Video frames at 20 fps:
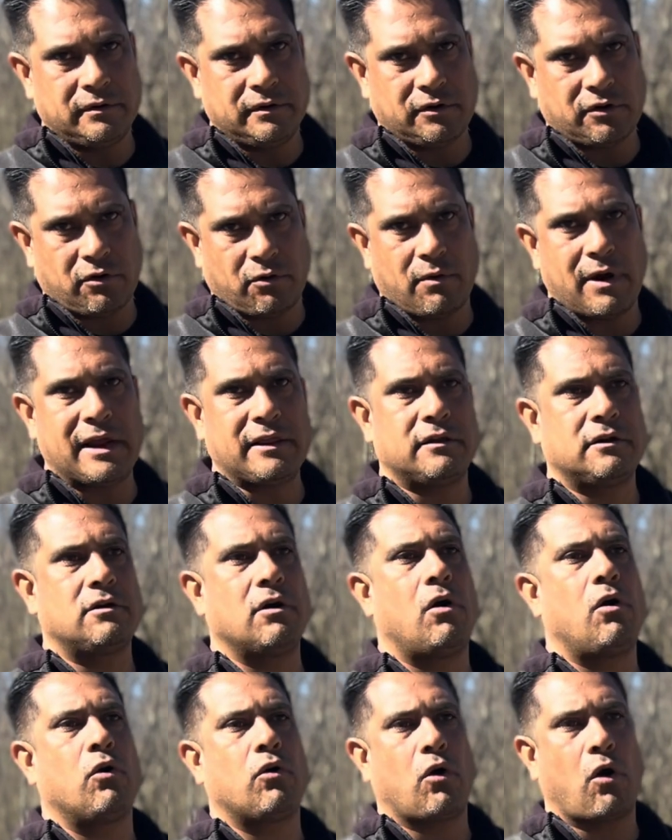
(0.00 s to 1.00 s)
correct the
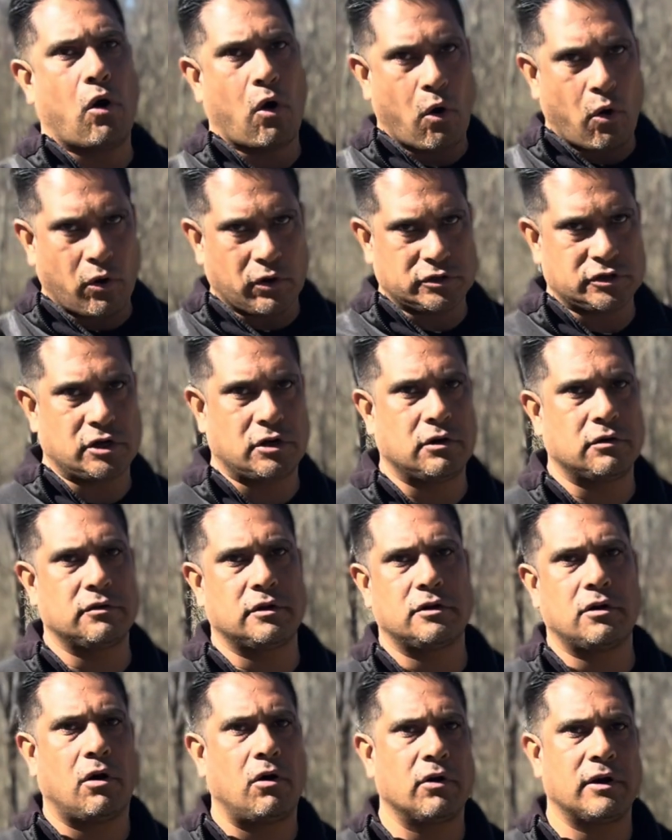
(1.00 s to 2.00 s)
dog or turn the
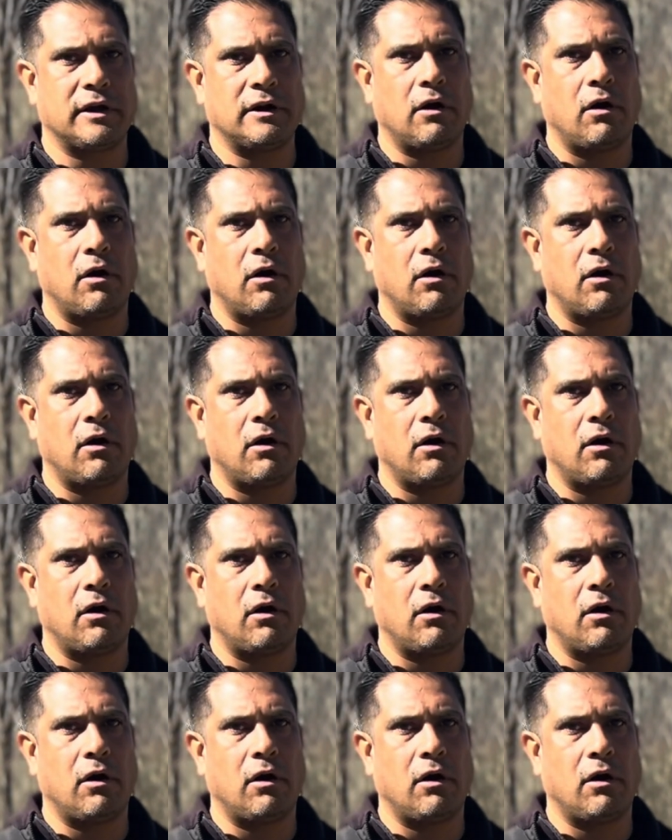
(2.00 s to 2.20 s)
dog at